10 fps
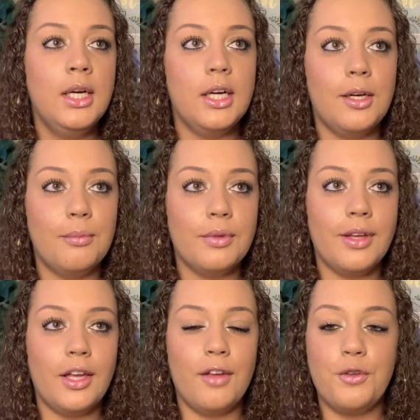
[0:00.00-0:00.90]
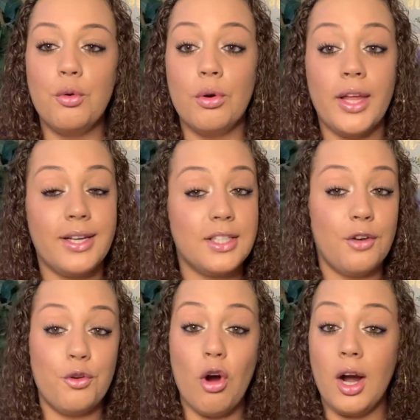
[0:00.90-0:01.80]
Like I said,
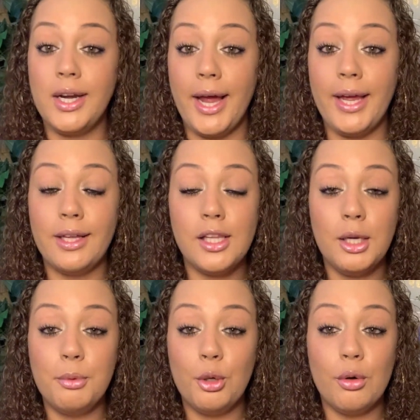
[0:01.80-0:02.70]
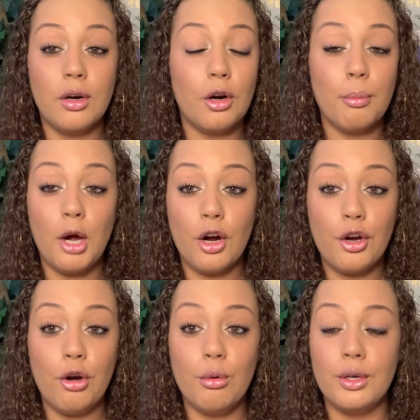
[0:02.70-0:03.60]
if you are a nightclub goer or a bar
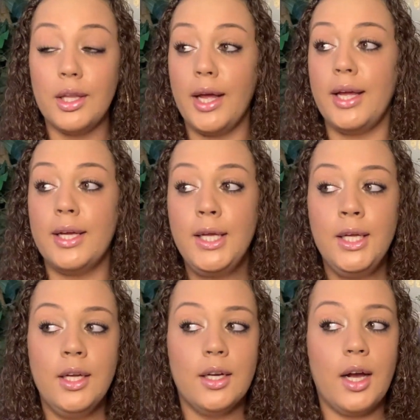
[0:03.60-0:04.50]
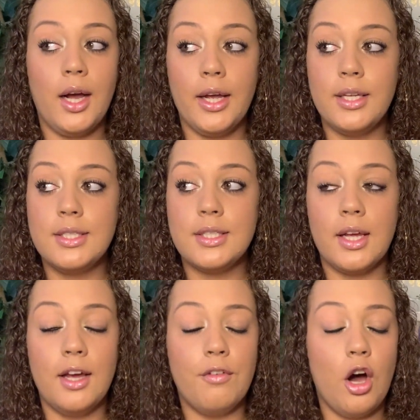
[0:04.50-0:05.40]
goer, like, guys
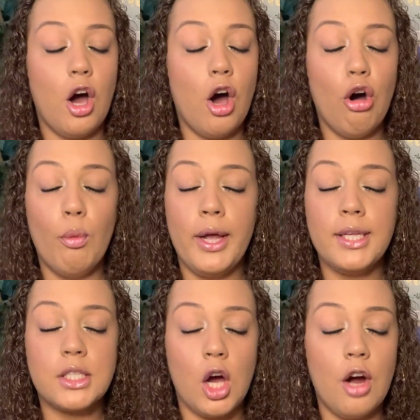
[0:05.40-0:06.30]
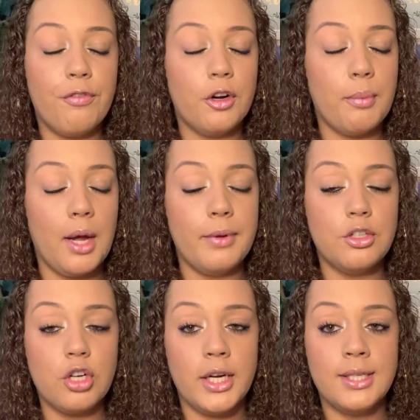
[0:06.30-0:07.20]
have always offered to buy me
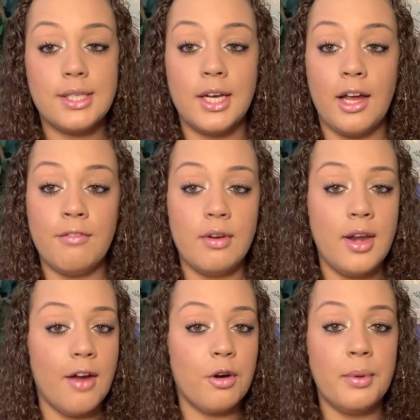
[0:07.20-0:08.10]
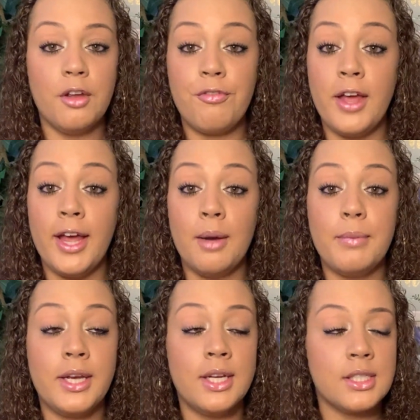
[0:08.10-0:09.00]
drinks, and I've never been a fan
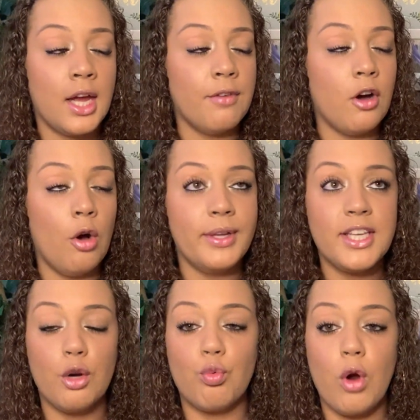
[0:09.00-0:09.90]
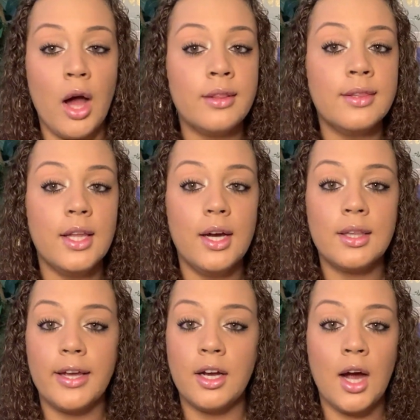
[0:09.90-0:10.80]
because I've always had rotten luck.
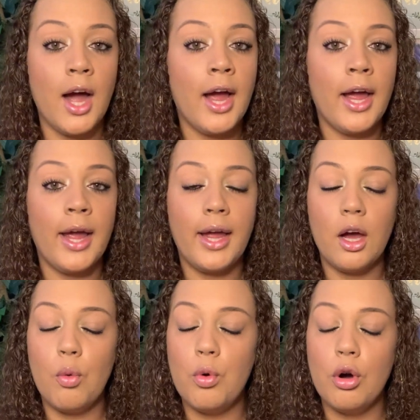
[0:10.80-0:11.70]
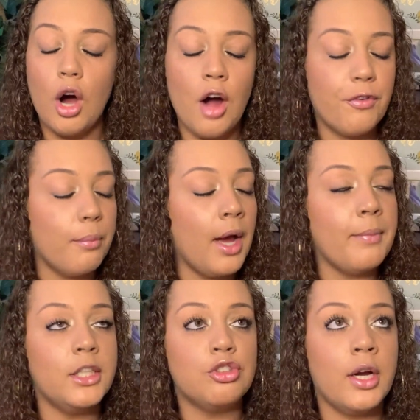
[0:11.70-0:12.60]
Like, a guy will offer to buy
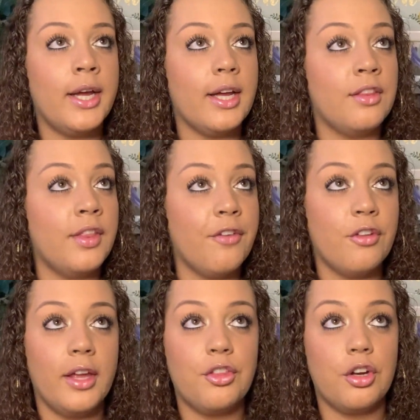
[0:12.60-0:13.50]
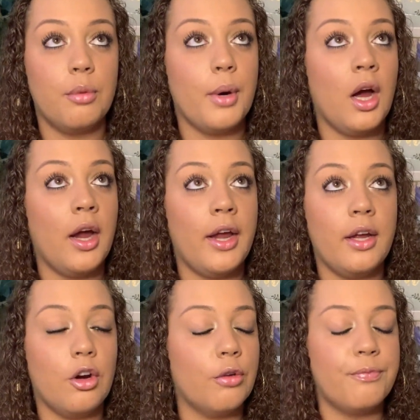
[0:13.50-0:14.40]
me a drink, and then they feel like they're going
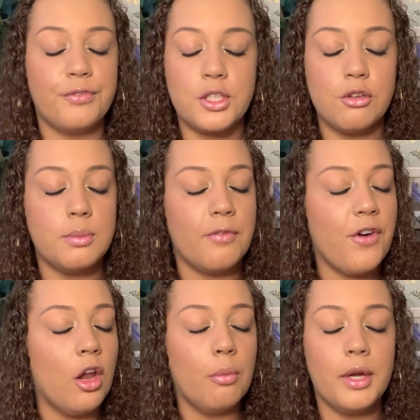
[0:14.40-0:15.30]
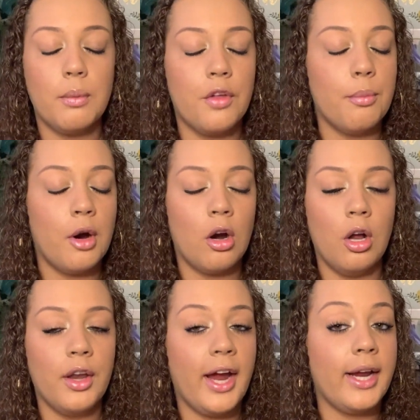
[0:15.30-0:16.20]
to follow me around the bar
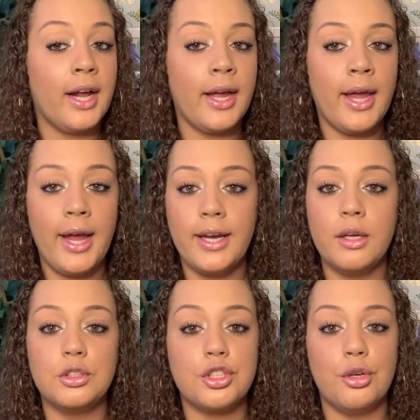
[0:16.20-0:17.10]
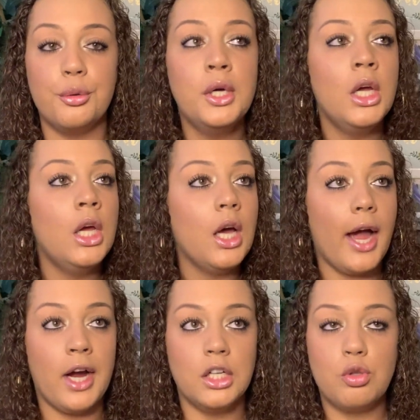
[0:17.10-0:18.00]
all night, and I hate it. So I
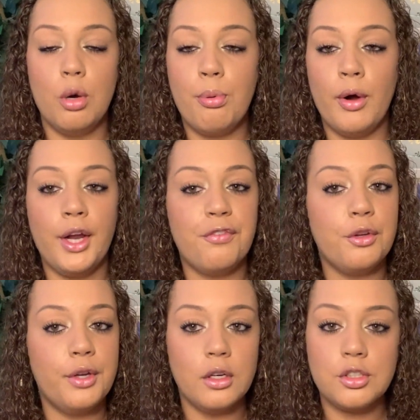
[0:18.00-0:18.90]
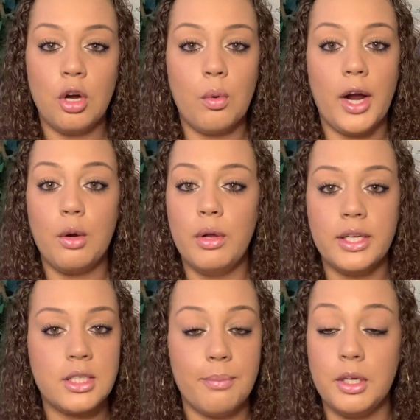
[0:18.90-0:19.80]
got to a point a few years ago where I quit
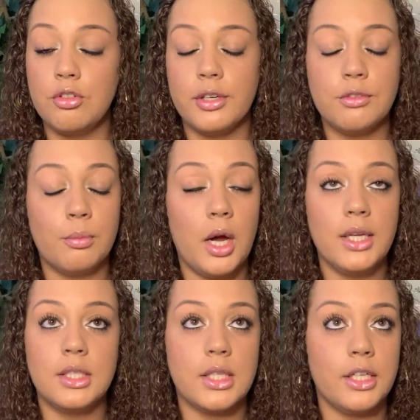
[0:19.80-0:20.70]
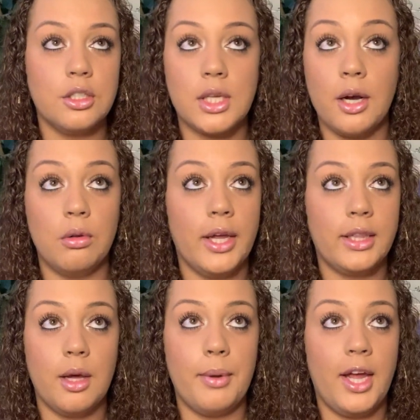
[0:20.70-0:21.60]
accepting drinks from guys because I don't like
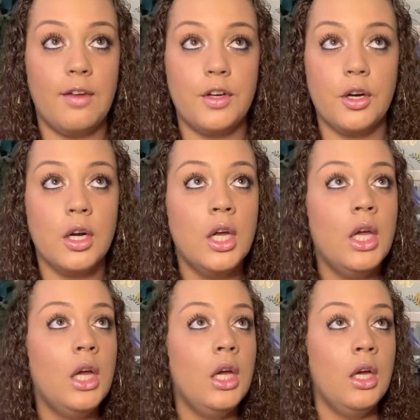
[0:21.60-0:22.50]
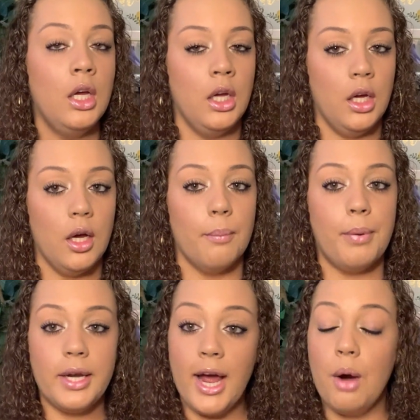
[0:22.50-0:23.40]
that behavior.
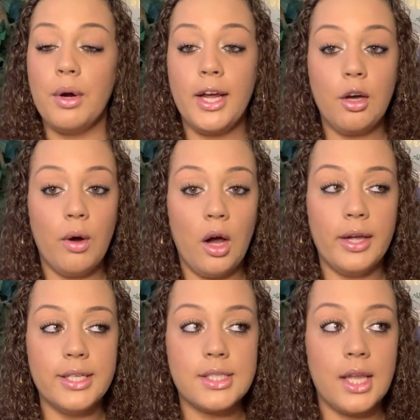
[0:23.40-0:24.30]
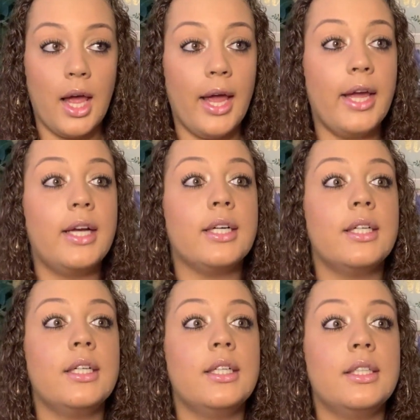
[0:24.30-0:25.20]
But now when I go out, it's like
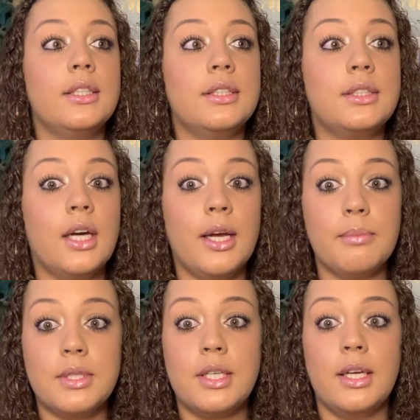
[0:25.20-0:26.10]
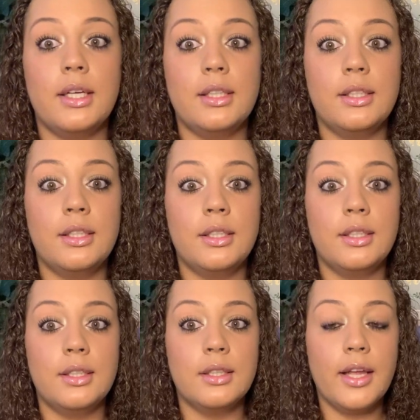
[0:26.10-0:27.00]
times 10.
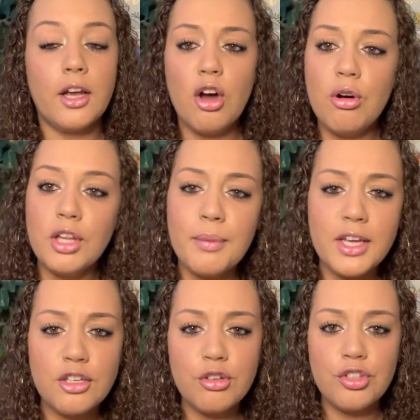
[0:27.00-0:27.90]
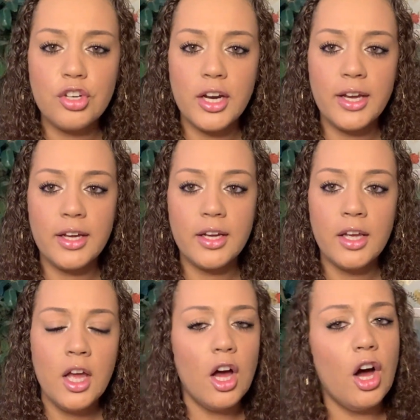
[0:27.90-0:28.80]
Like, oh, let me get you a drink.
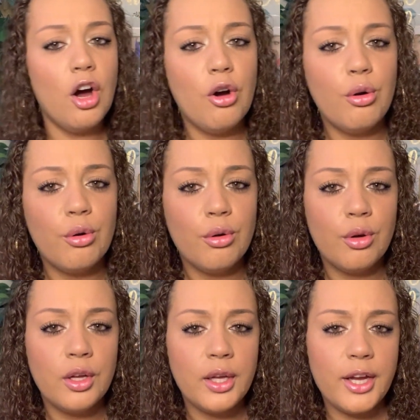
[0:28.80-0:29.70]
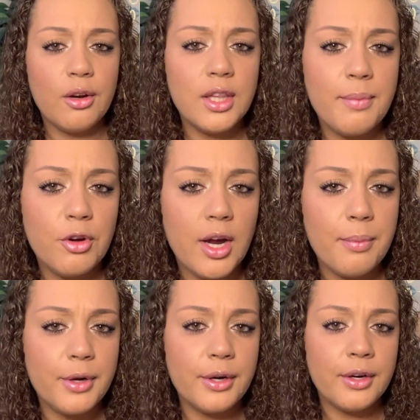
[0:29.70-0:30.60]
Oh, here, let me grab
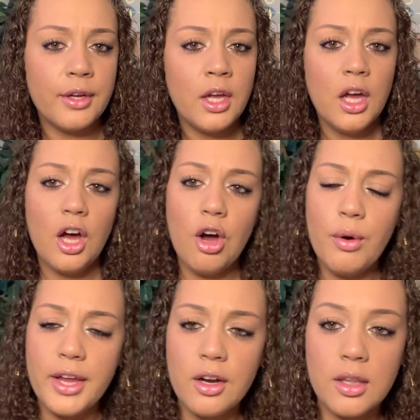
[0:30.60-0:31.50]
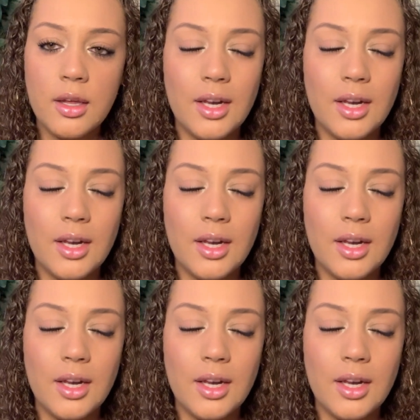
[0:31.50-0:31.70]
your, oh, here.